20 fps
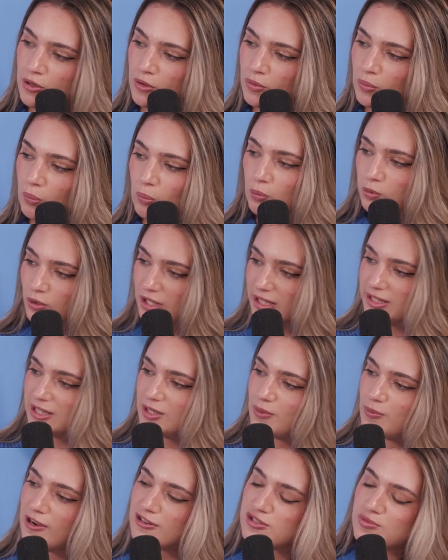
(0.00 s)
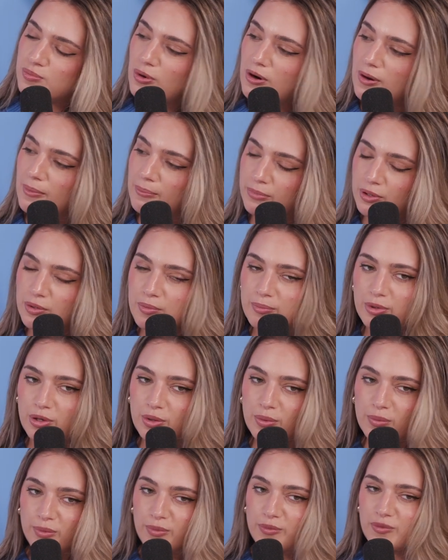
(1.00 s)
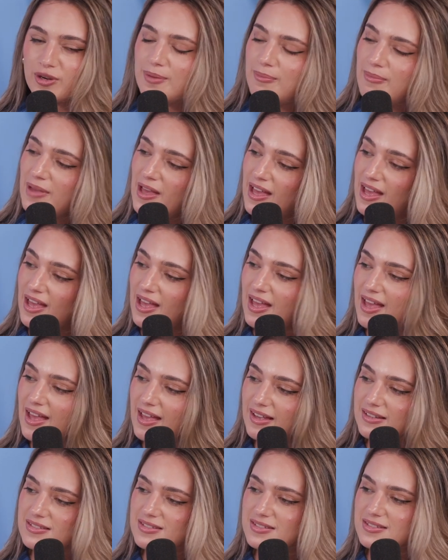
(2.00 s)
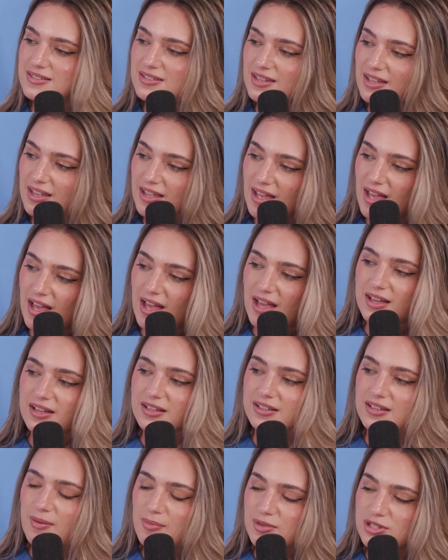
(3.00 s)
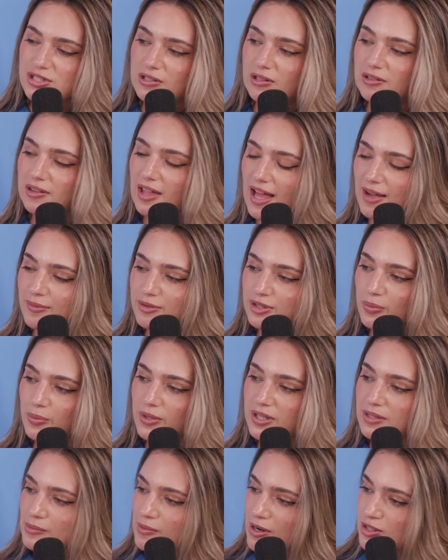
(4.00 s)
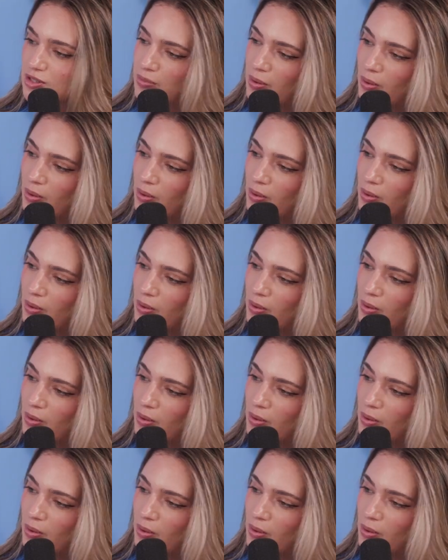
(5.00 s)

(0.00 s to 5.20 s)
boom. Weekly Watch Report, boom, boom. Remix. Coming to you live with the Weekly Watch